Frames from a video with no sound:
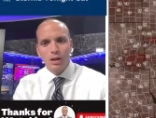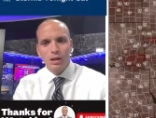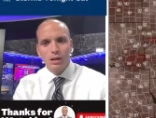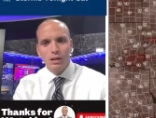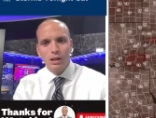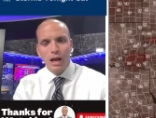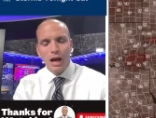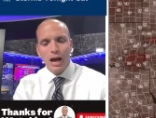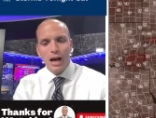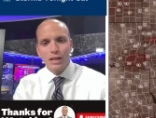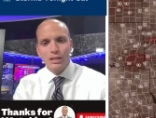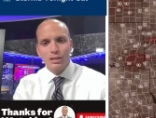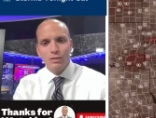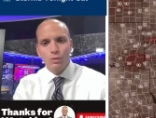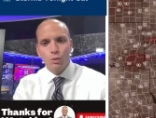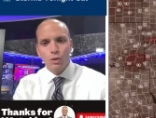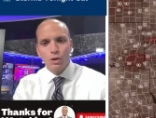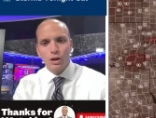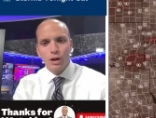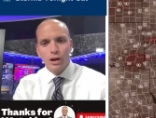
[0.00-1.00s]
Lots of
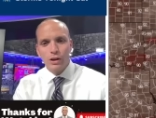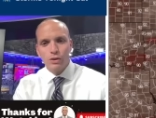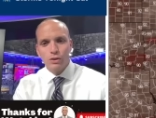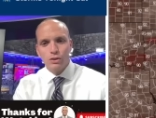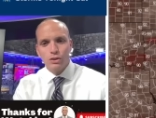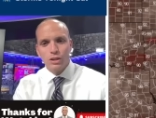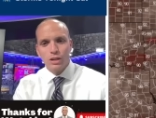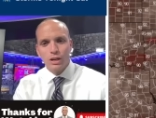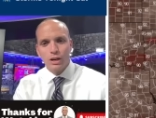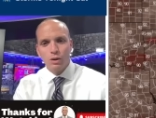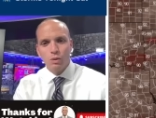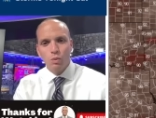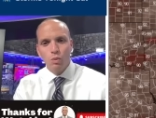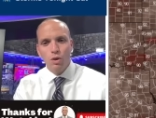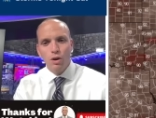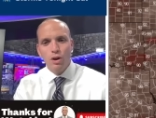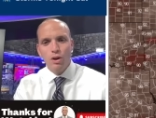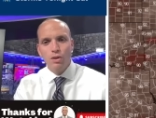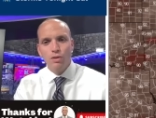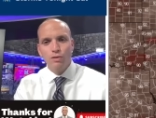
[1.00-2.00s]
100s in here.
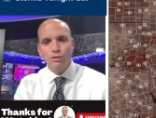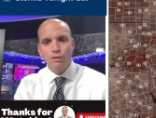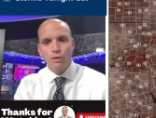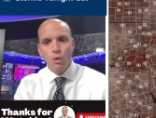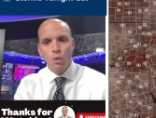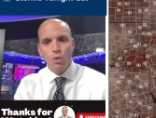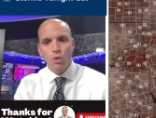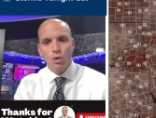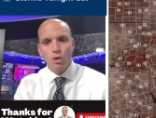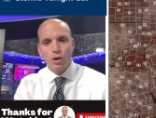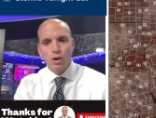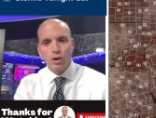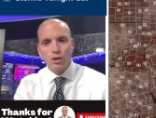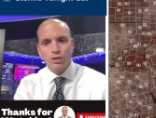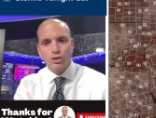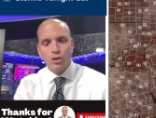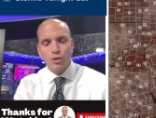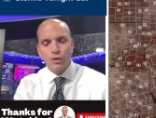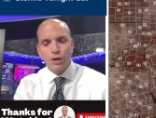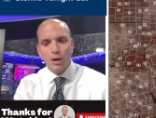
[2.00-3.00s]
104
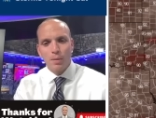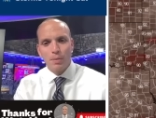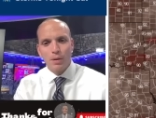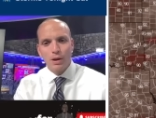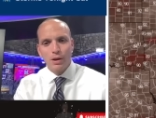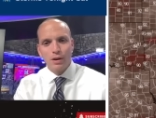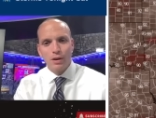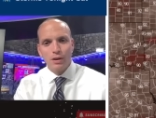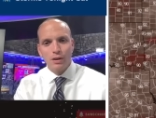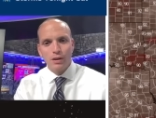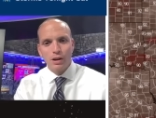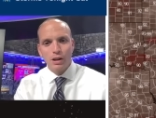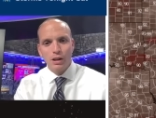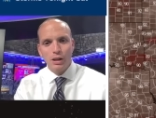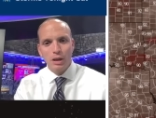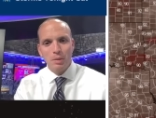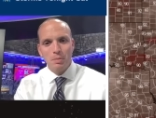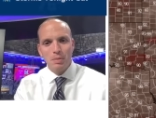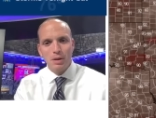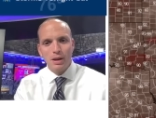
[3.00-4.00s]
showing up here in
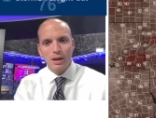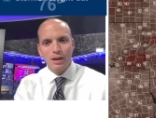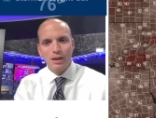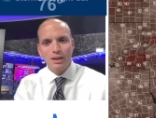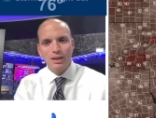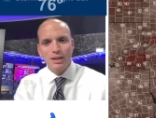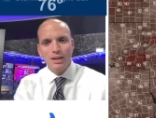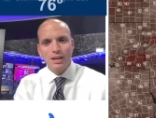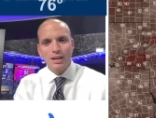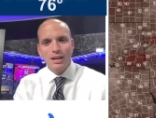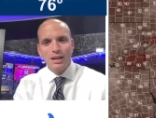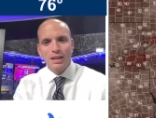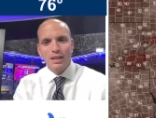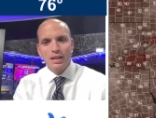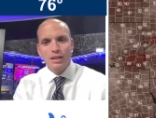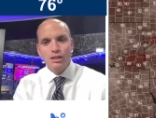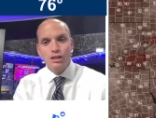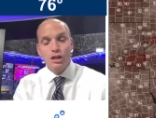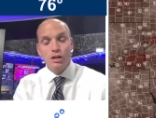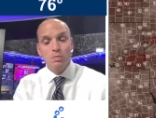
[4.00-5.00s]
Columbia.
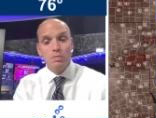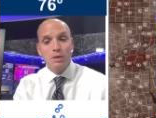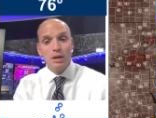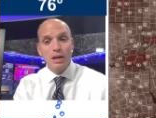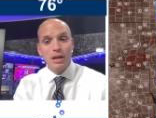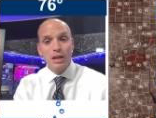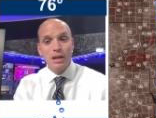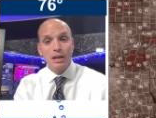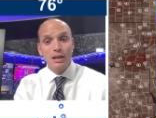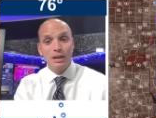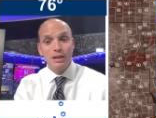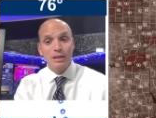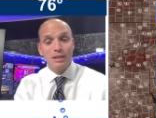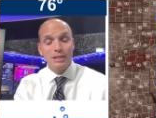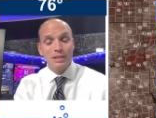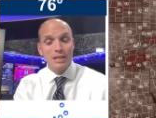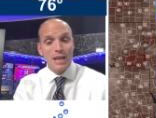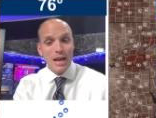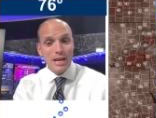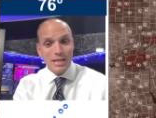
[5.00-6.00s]
These could be
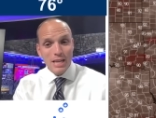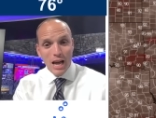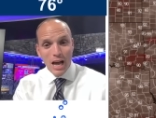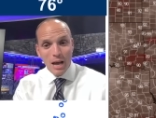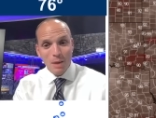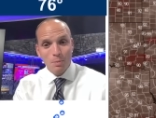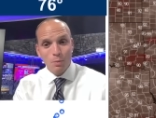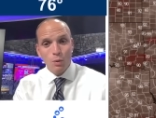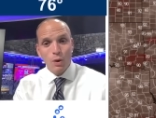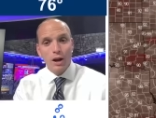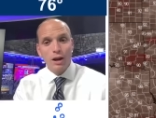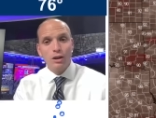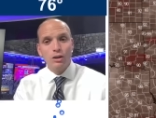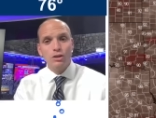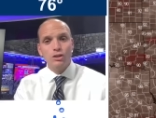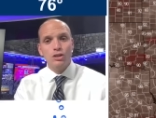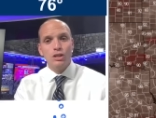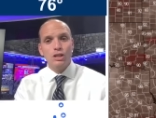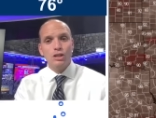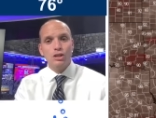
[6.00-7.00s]
daytime
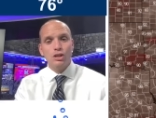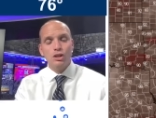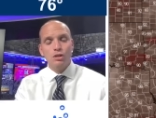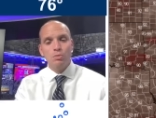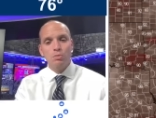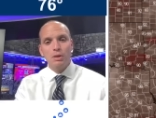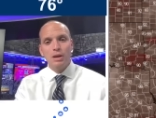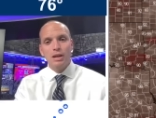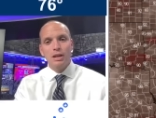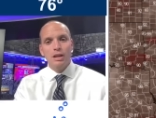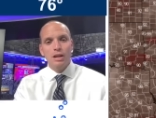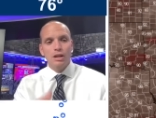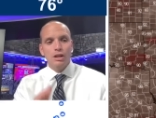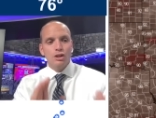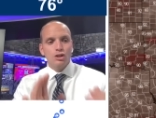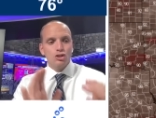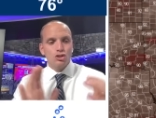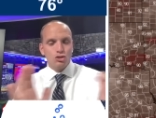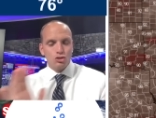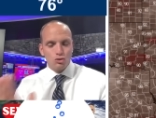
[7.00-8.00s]
records. These could be
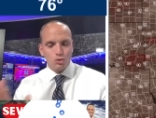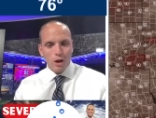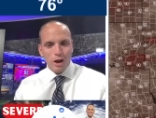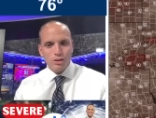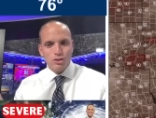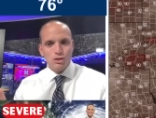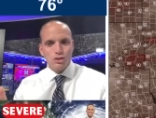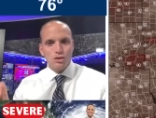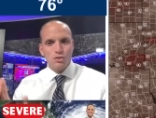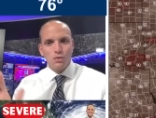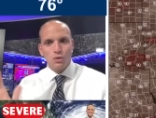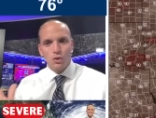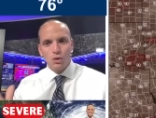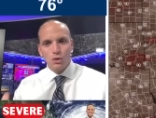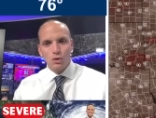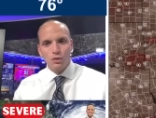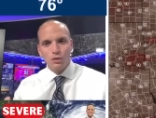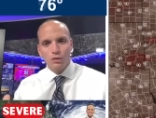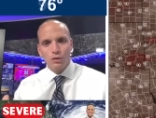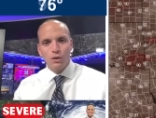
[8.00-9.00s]
stretches
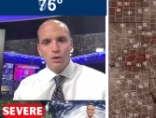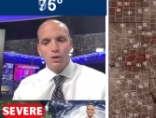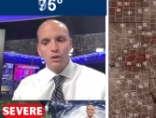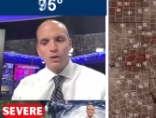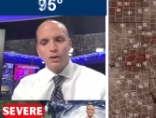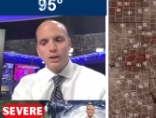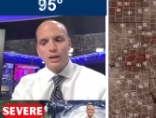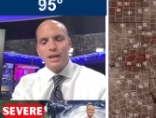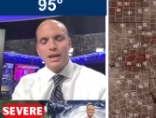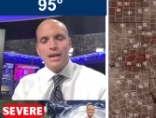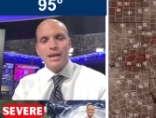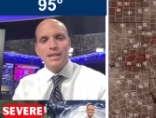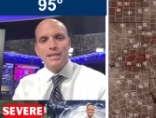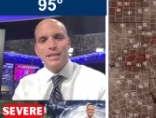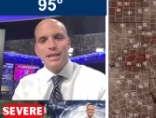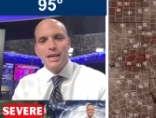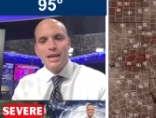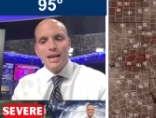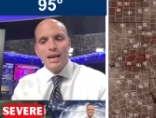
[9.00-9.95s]
for, for heat.